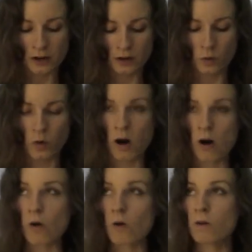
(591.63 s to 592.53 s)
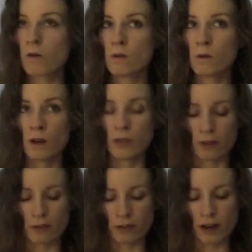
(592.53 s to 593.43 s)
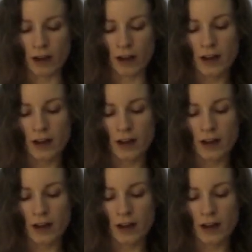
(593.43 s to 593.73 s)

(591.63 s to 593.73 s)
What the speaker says: Whoa. What the fuck?